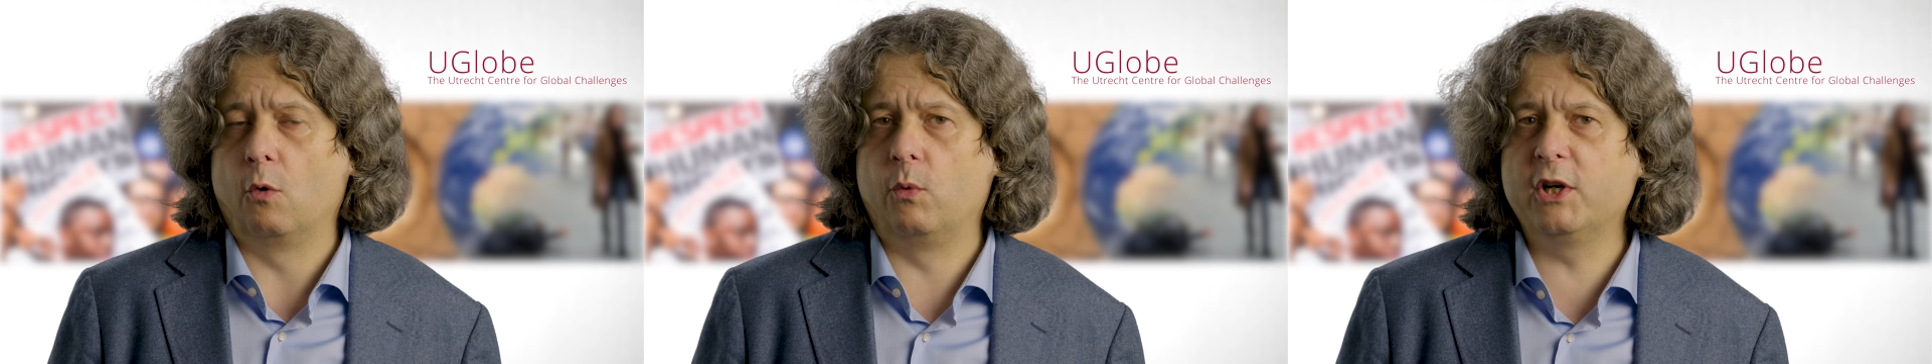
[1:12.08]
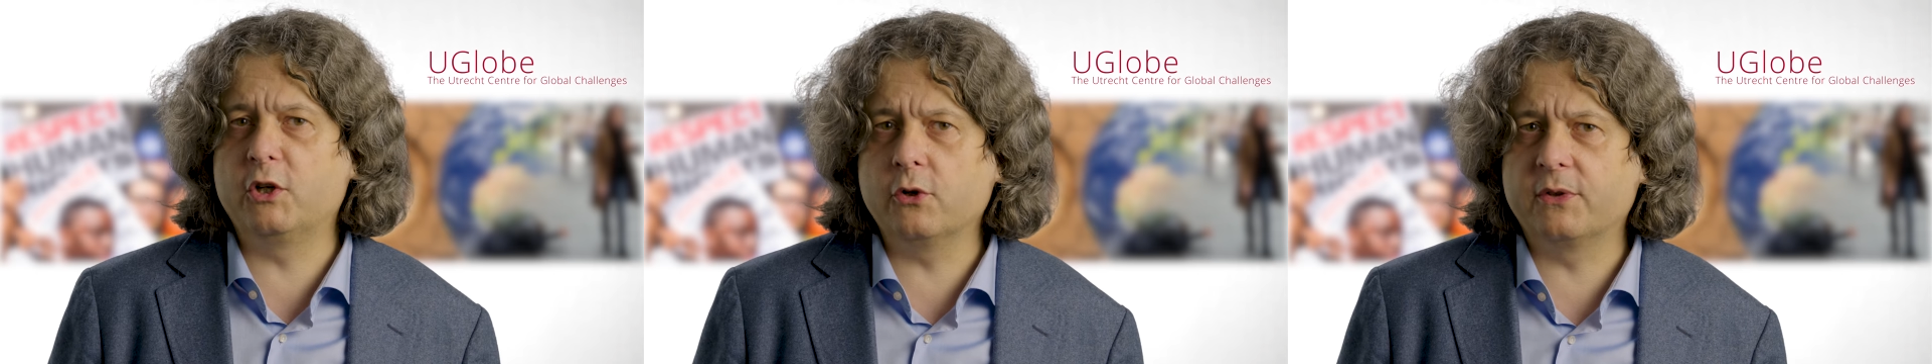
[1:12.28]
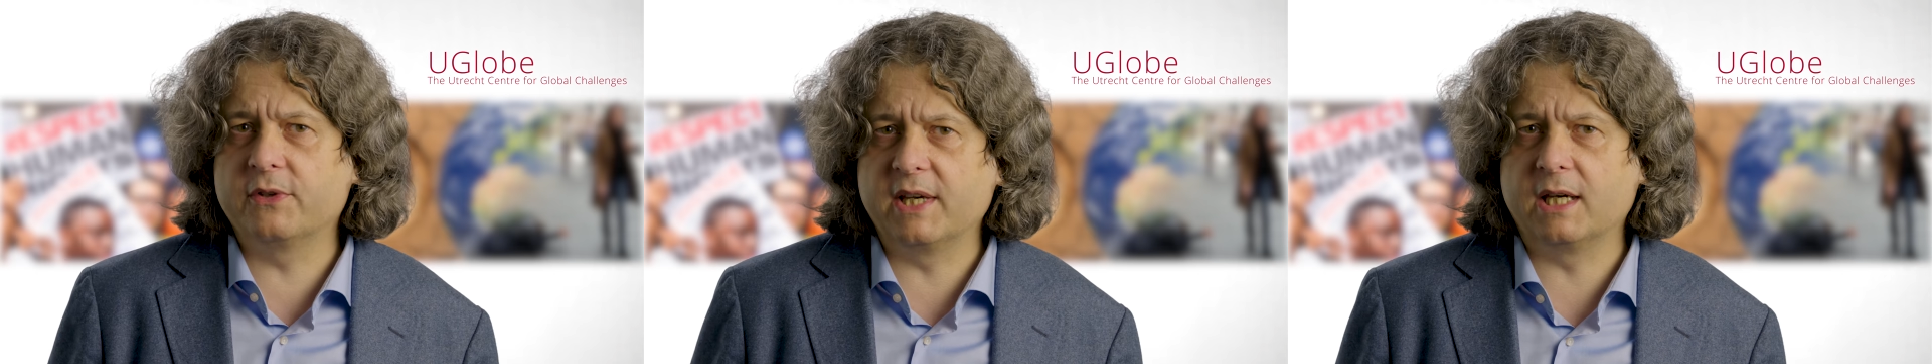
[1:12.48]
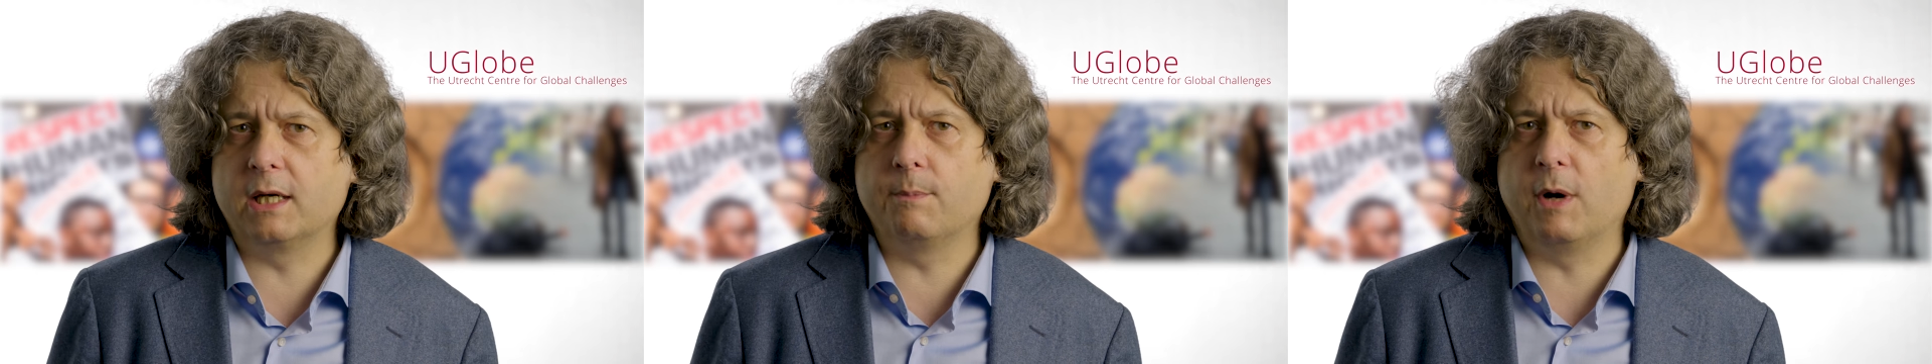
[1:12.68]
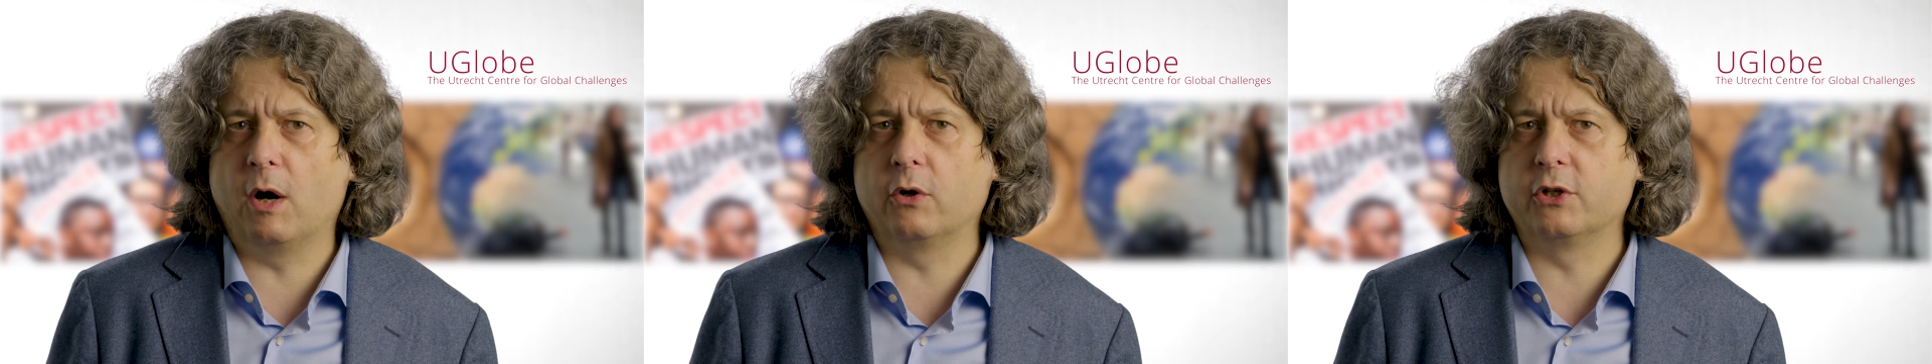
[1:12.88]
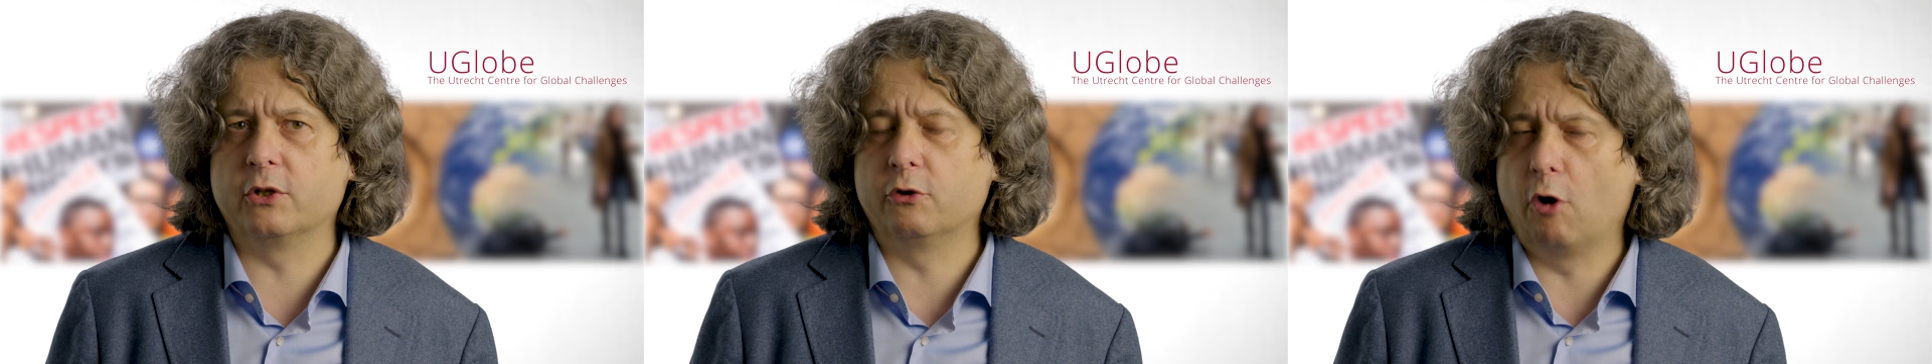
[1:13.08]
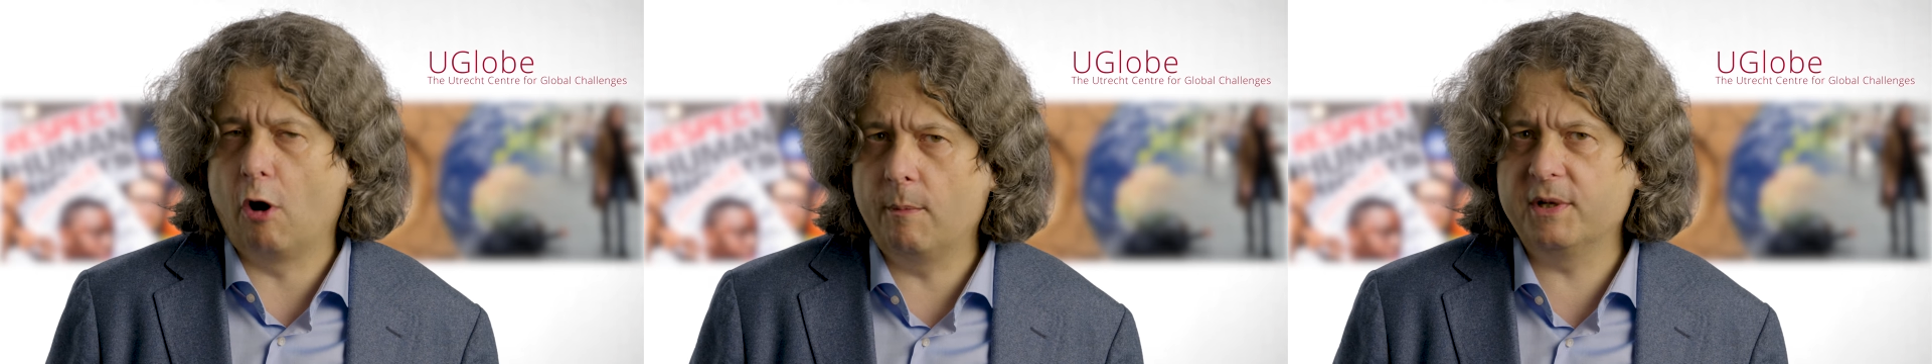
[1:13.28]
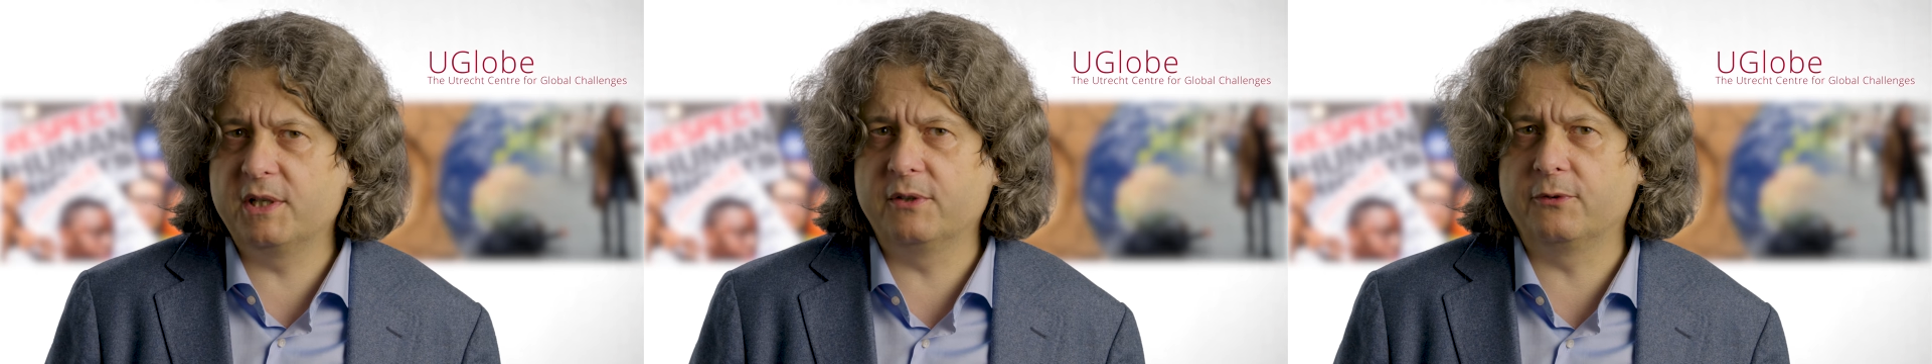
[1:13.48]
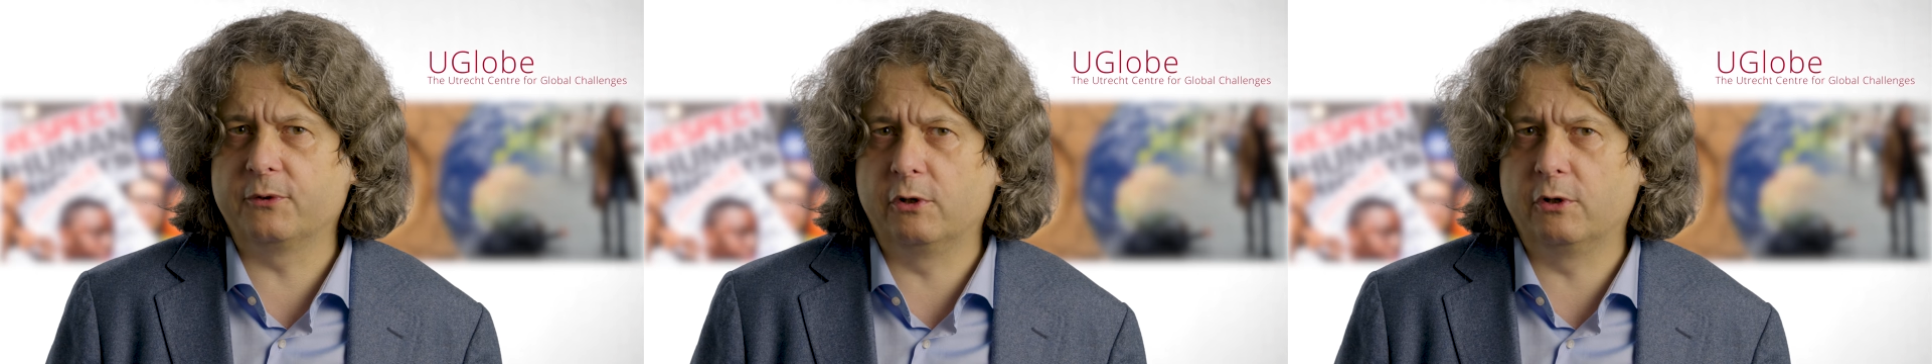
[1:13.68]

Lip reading: We should think about a normative